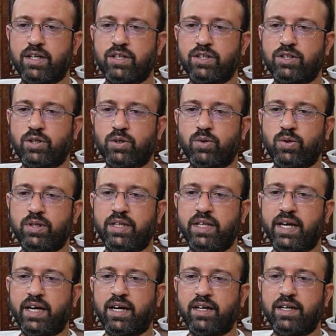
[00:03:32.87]
So
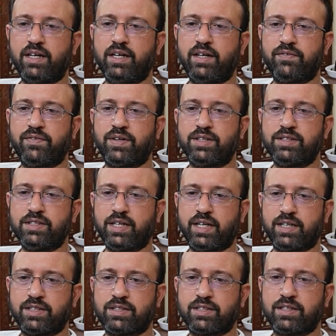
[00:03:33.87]
they are in different
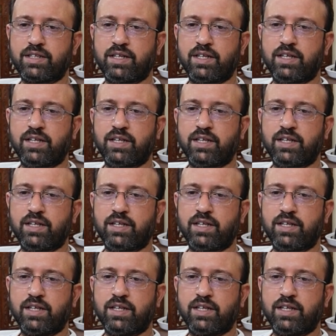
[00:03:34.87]
sets.